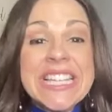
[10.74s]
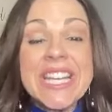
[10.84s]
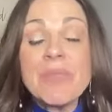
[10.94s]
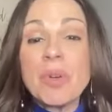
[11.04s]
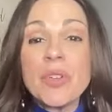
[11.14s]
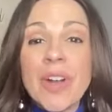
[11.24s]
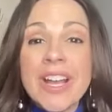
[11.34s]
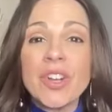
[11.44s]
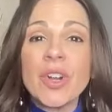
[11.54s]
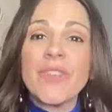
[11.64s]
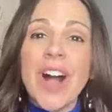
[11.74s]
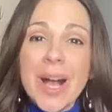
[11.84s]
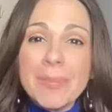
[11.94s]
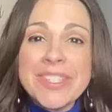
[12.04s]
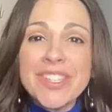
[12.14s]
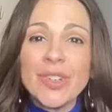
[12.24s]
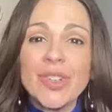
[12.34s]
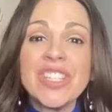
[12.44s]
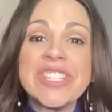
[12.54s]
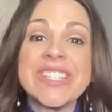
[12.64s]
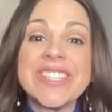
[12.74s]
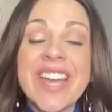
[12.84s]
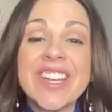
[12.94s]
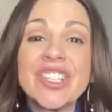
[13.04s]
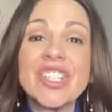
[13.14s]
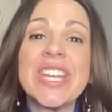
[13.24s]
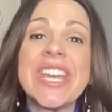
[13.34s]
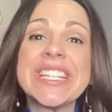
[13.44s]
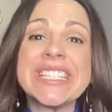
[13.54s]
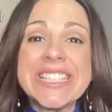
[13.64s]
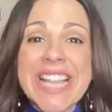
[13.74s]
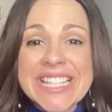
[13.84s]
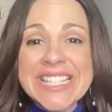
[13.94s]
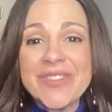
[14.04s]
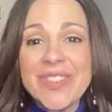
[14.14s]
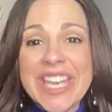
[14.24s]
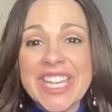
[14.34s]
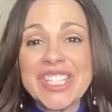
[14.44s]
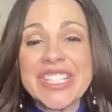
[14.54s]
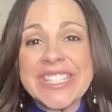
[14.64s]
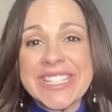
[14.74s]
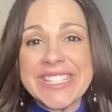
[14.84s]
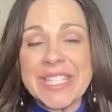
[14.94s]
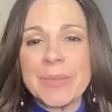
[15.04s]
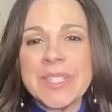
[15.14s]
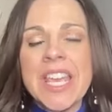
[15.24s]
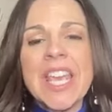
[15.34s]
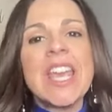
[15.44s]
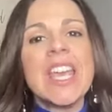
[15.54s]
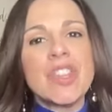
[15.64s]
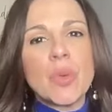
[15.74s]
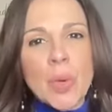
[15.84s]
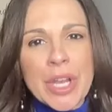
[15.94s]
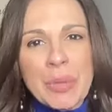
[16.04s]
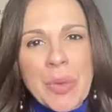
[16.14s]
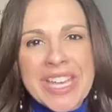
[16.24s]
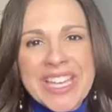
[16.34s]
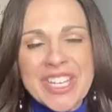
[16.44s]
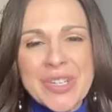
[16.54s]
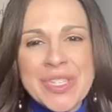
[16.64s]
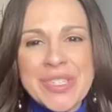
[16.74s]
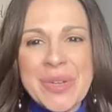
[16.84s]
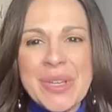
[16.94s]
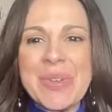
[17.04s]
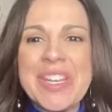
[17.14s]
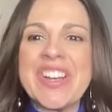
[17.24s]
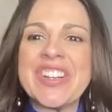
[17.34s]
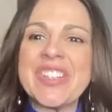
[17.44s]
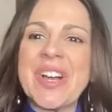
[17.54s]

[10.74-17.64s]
leading provider of obstacle detection and classification systems in the railway industry. We are